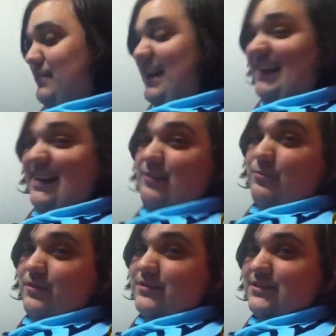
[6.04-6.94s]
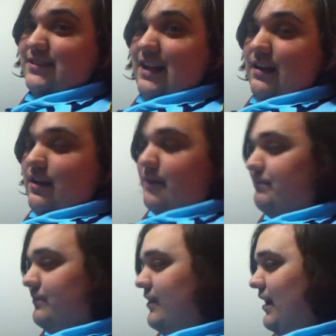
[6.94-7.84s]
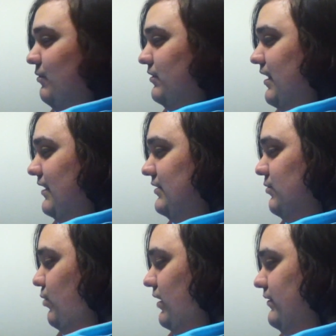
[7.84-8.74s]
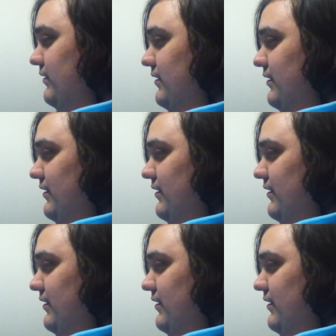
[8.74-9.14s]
Playing Games with Snat. I was asked once,